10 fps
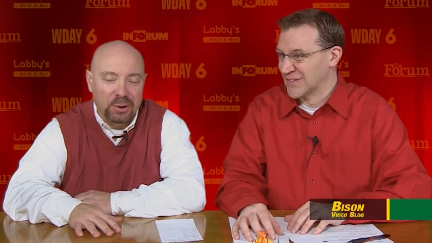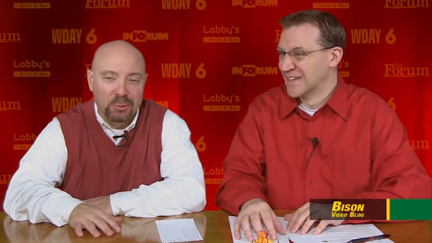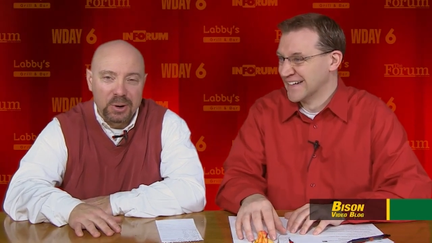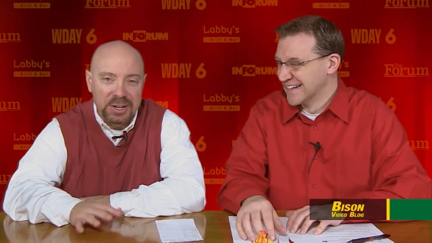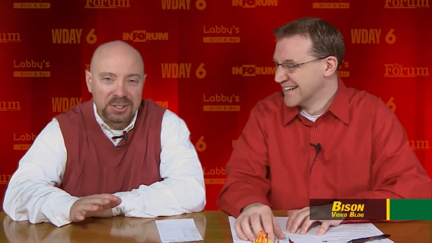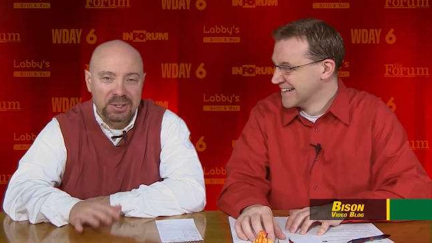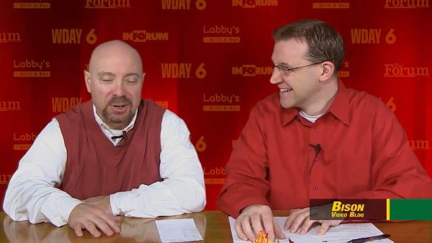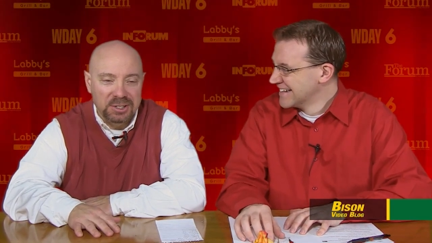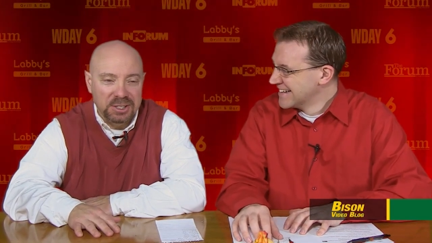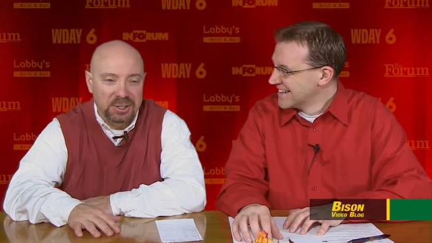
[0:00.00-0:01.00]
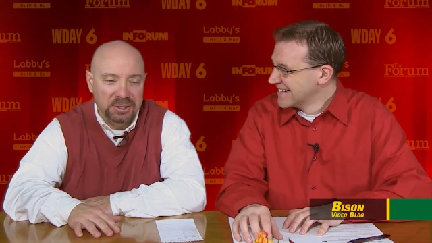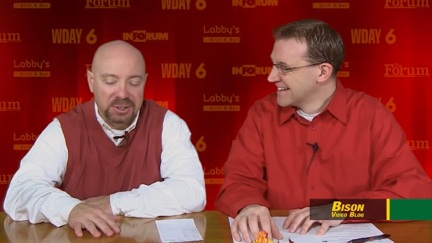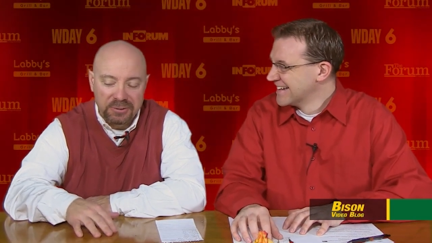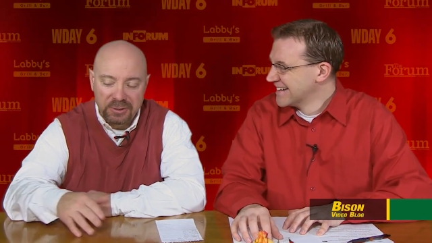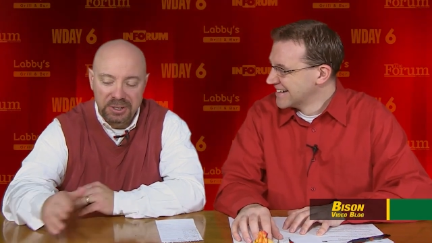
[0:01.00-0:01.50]
Speaker 1: true. of wins. Of course, that's a little
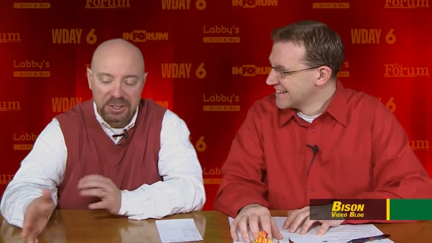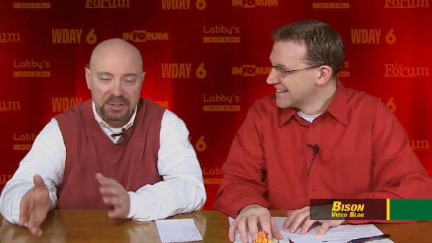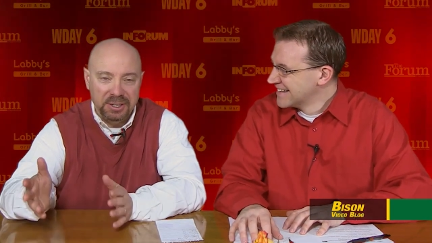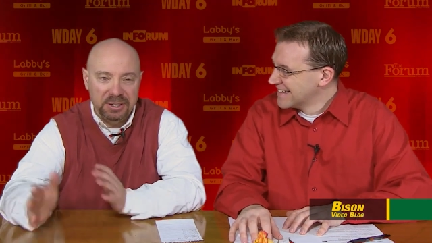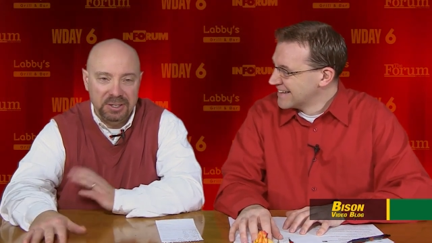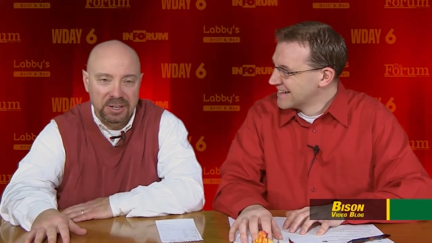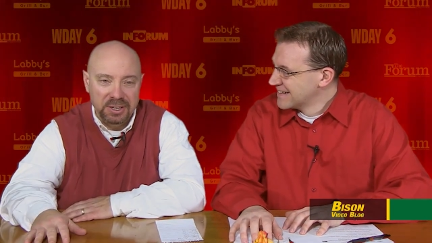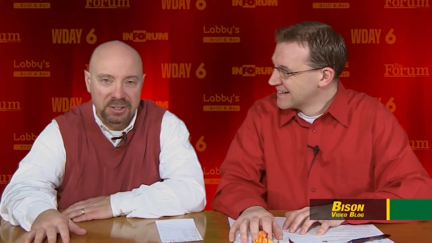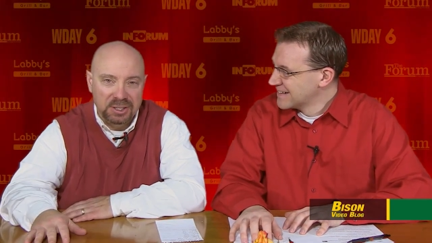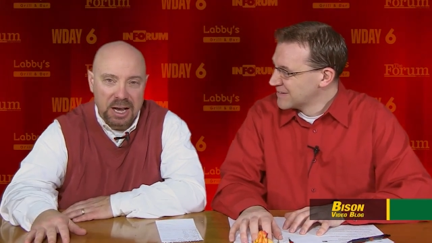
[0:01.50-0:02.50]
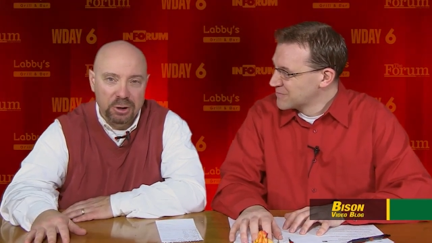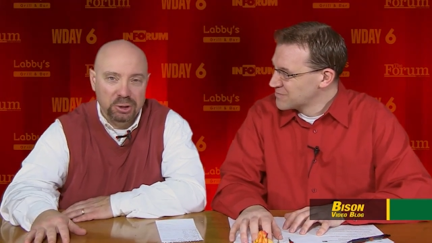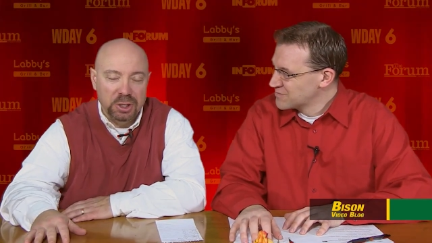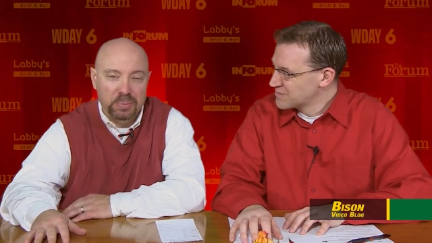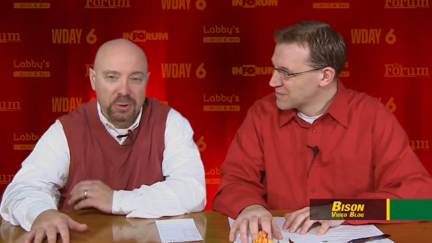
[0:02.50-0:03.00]
different in, in, in
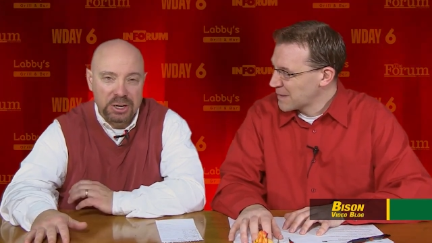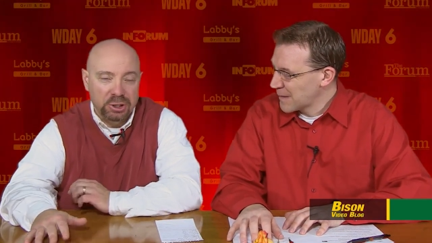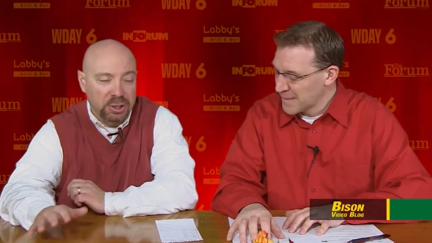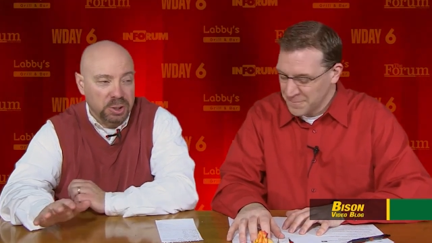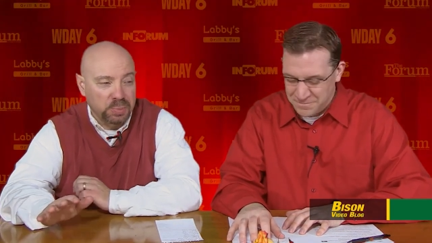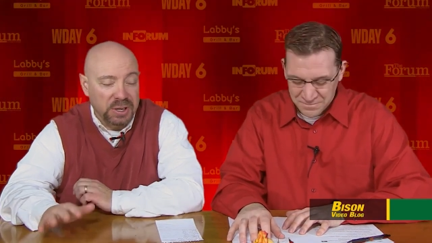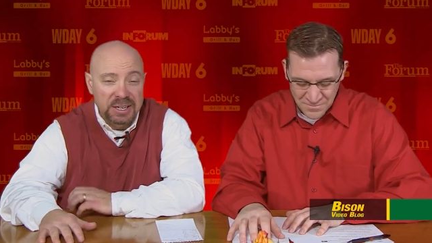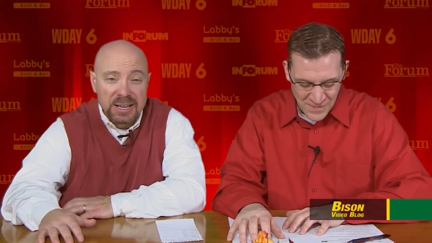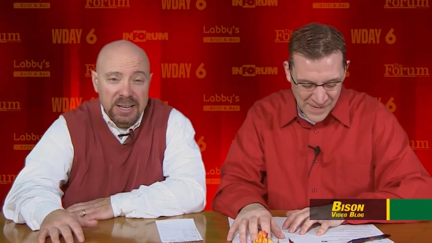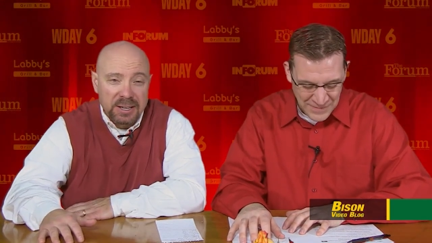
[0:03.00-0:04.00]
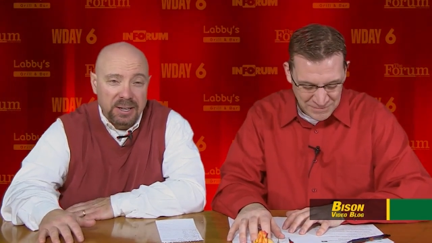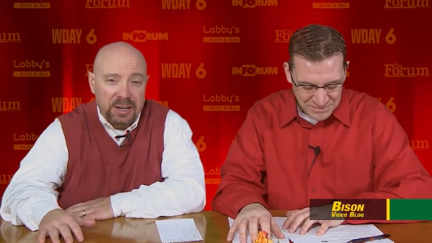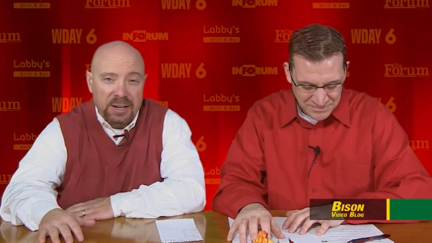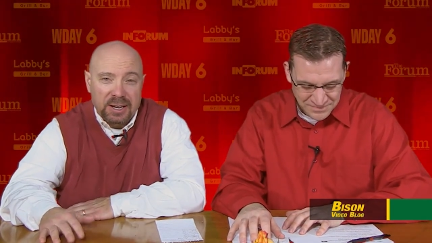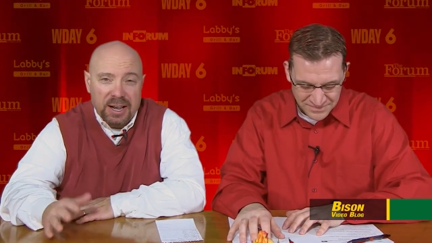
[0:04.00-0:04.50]
scholarship ratios, but
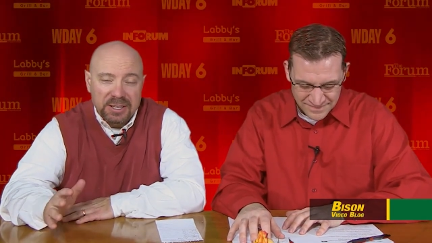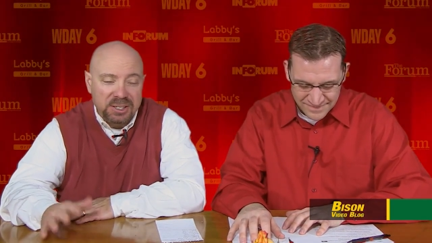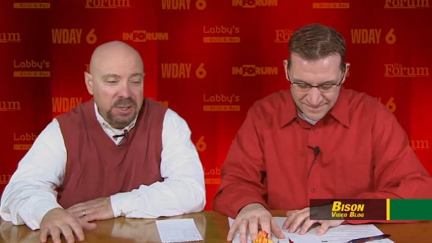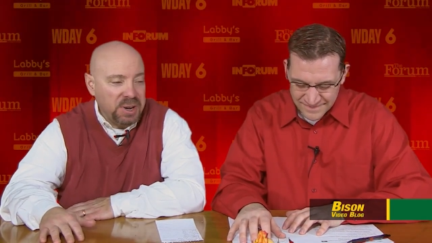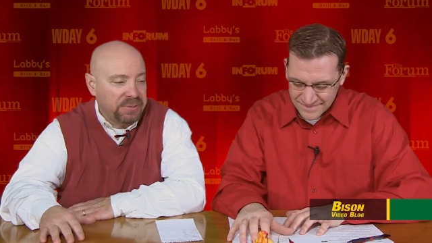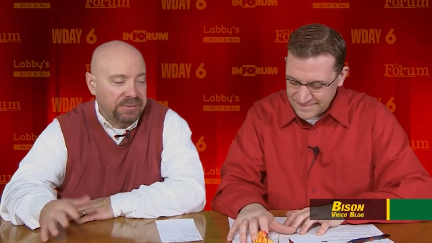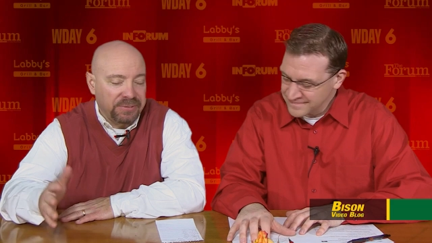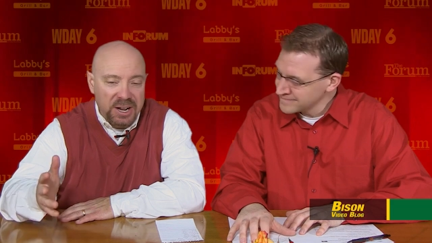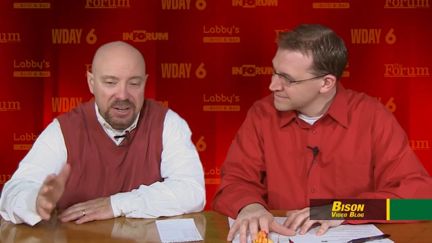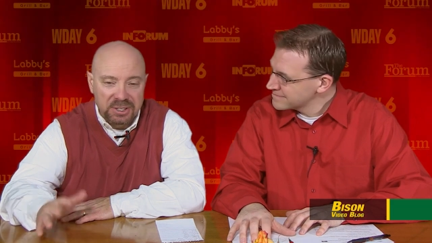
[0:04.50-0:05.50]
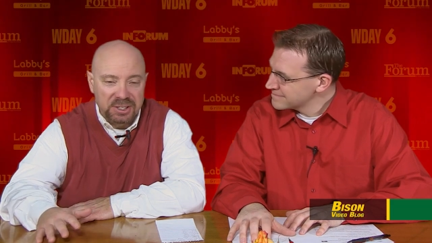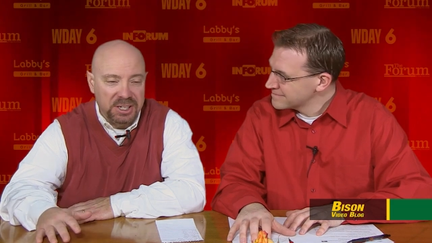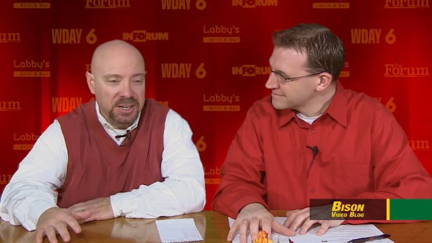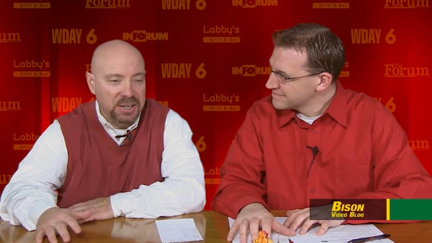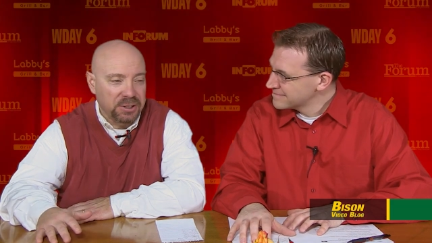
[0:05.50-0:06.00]
uh, it's going to be fun just
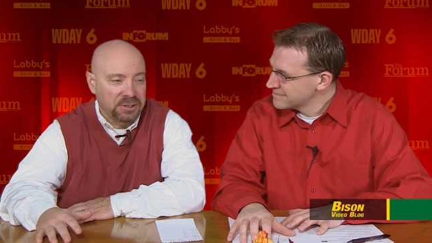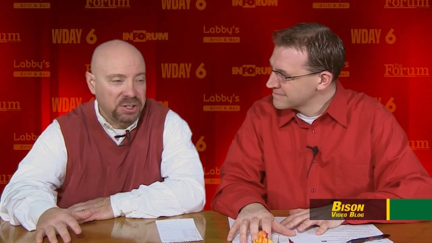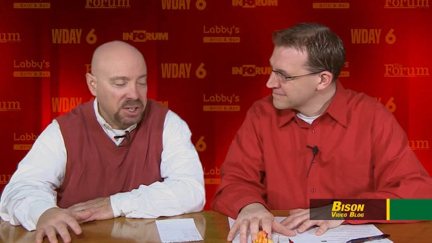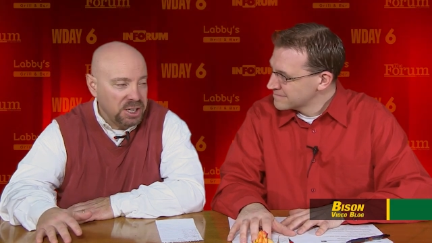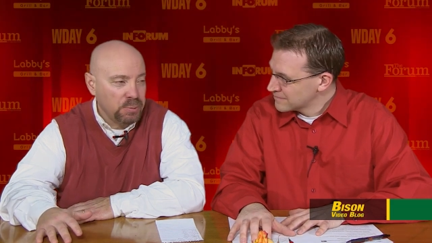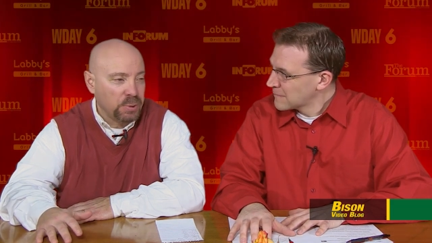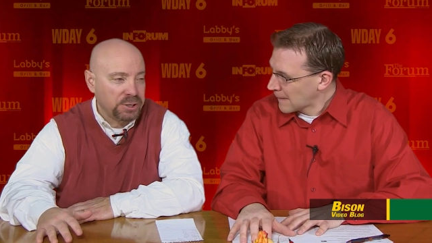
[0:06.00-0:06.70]
to get another team.